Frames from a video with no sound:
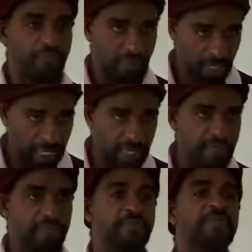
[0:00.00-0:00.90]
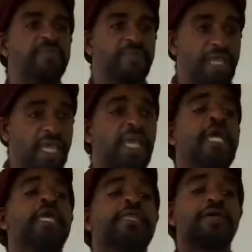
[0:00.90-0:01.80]
Yeah. Yeah.
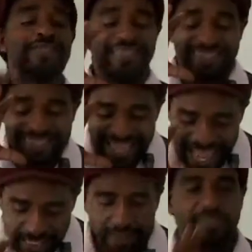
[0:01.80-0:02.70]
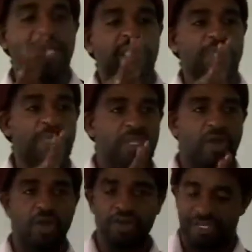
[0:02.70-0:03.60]
So that, thank you, Mr.
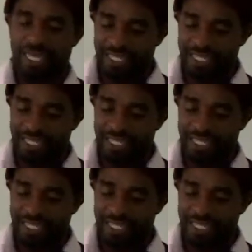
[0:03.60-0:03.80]
Gordon.